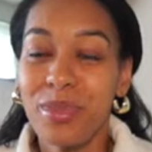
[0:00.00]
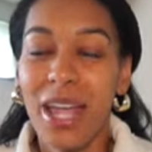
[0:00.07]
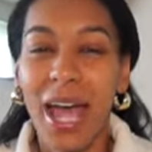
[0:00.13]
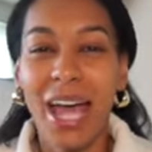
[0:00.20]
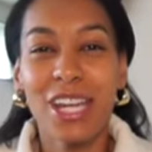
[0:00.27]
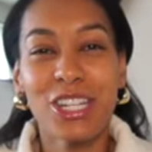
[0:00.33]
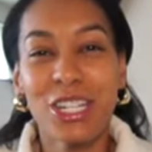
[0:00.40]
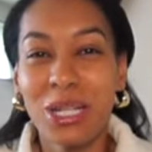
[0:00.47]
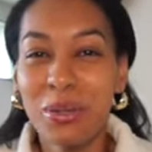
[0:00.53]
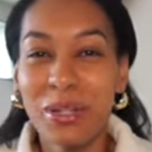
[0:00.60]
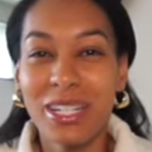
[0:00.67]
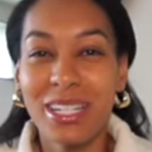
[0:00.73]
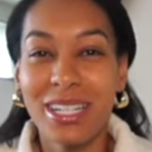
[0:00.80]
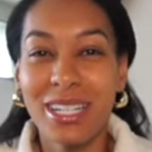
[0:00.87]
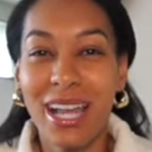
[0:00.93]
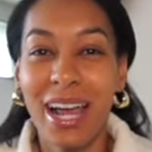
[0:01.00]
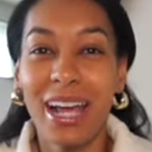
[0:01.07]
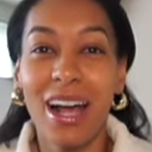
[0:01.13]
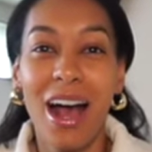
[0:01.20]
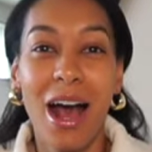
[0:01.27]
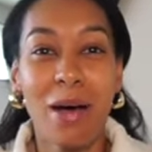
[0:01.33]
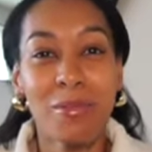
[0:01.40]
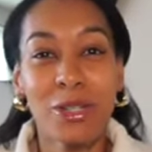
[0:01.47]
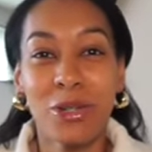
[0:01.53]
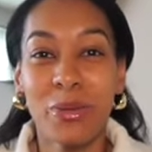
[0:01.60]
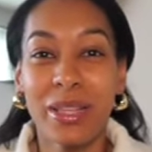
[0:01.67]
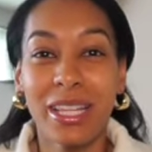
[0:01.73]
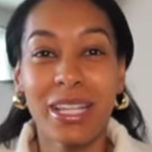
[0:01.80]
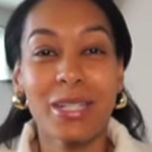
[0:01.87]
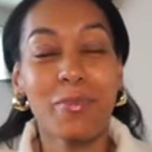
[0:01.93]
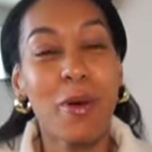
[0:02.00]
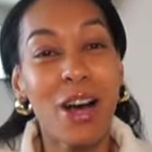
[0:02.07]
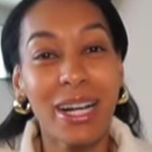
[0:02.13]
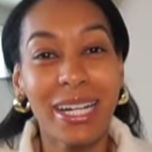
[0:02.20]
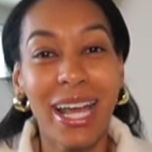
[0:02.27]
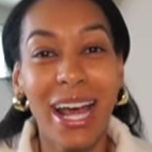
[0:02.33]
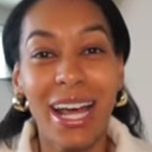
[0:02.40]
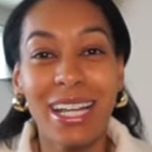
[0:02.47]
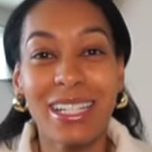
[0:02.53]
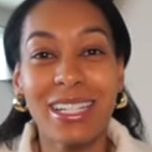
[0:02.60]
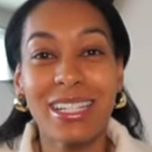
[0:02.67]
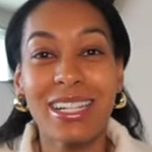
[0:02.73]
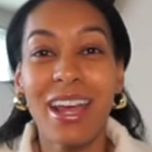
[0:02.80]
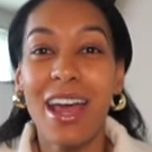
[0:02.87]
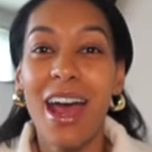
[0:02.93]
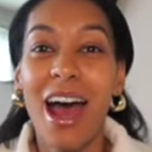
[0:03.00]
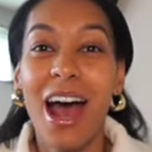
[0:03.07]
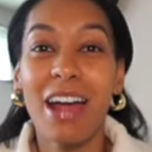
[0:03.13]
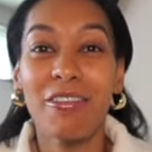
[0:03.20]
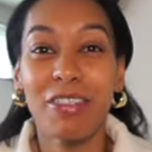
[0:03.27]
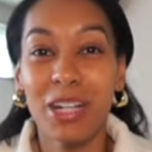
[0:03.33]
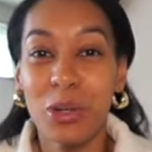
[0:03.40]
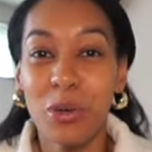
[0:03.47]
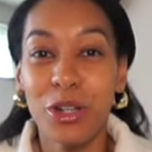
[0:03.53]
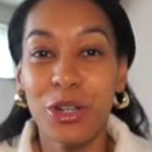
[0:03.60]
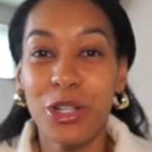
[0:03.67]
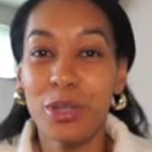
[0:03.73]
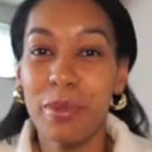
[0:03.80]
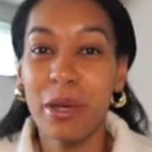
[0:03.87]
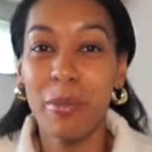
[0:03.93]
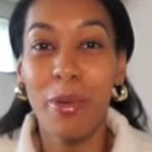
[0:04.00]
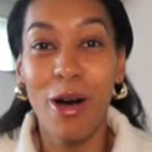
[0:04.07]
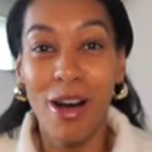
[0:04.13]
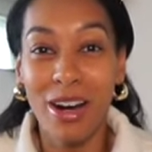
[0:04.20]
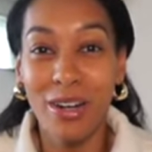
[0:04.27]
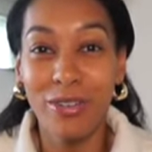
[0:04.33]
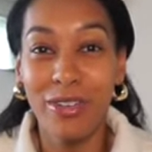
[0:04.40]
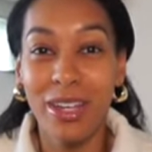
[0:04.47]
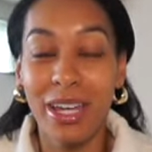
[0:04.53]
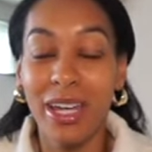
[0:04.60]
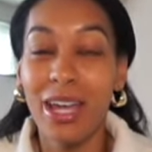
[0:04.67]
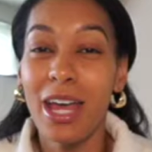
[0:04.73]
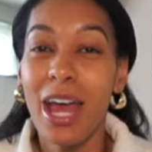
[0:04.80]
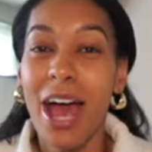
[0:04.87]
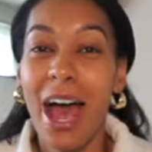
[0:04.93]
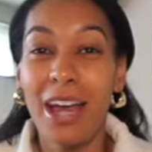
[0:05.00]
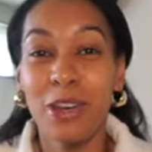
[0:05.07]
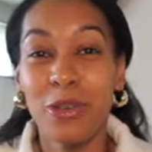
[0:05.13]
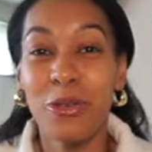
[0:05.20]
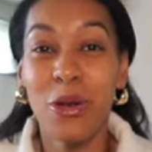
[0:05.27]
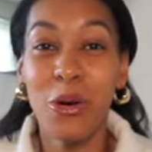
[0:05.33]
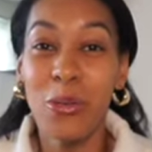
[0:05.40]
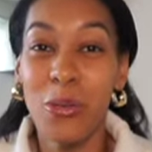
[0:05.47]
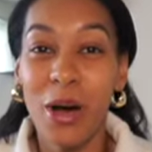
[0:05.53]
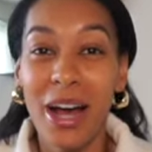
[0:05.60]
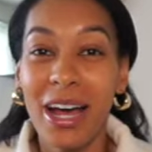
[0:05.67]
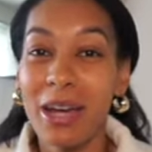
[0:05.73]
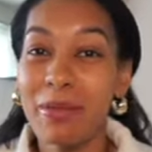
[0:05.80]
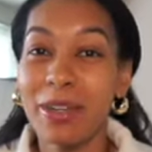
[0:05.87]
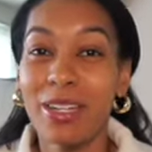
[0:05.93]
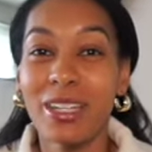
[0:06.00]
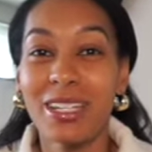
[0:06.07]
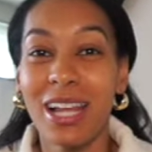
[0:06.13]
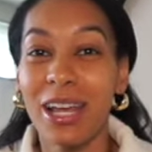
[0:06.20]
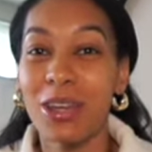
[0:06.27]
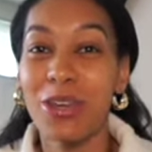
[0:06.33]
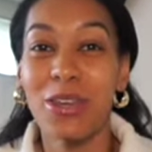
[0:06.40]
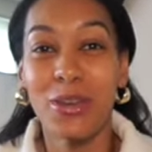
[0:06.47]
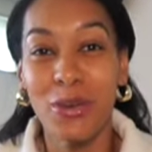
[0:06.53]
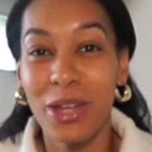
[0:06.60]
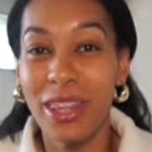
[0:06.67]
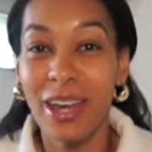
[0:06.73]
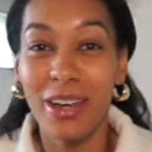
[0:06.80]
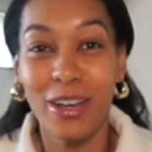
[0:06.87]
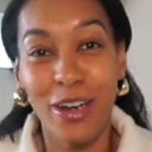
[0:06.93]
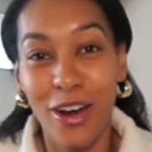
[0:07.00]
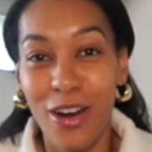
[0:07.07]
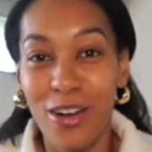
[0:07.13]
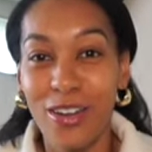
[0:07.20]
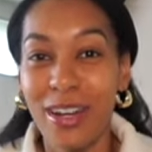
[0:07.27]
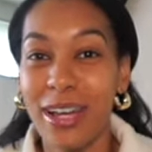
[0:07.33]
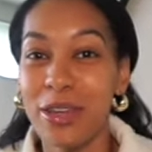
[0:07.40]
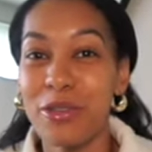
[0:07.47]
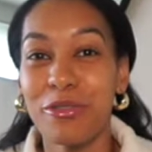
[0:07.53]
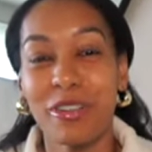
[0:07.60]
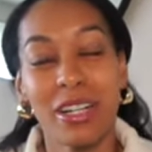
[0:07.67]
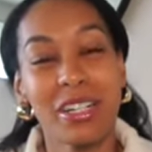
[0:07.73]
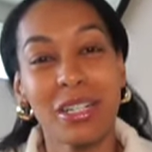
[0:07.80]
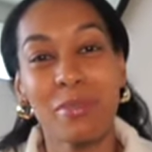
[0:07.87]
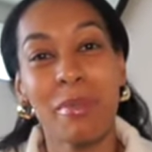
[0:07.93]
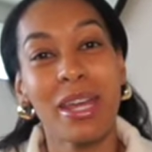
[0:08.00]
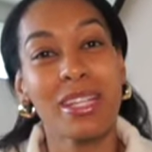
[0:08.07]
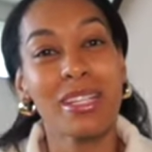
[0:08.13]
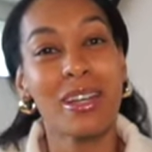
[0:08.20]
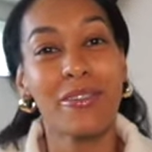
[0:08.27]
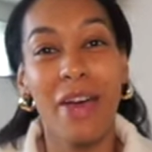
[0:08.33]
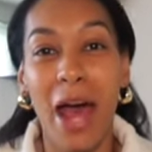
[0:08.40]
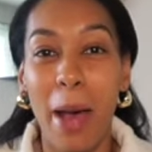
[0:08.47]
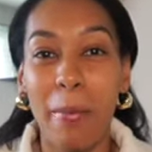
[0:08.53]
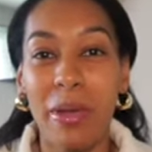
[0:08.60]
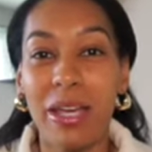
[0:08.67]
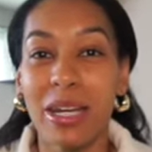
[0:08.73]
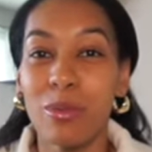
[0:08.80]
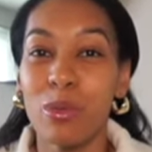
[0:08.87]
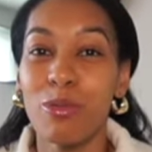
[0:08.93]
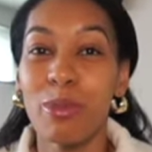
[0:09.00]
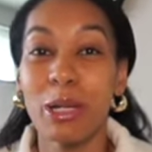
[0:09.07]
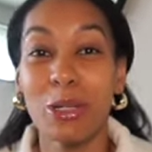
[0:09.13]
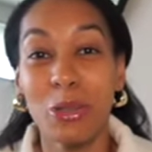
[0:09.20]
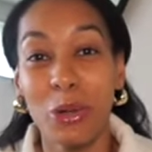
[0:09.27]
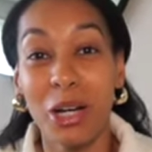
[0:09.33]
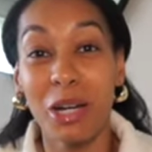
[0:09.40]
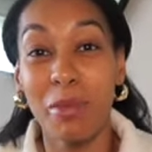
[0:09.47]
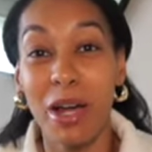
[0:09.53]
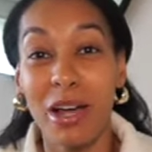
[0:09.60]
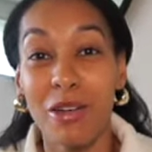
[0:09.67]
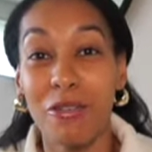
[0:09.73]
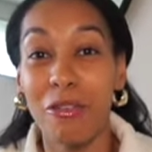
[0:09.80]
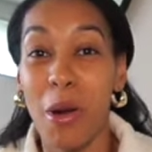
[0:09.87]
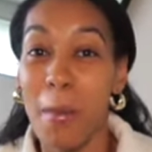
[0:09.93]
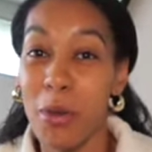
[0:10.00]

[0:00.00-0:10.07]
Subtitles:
And she was just like, I'm doing this podcast, I really want you to be a part of it, and you know why, because like you are that girl, like you really just make stuff happen, and we've been talking about it for a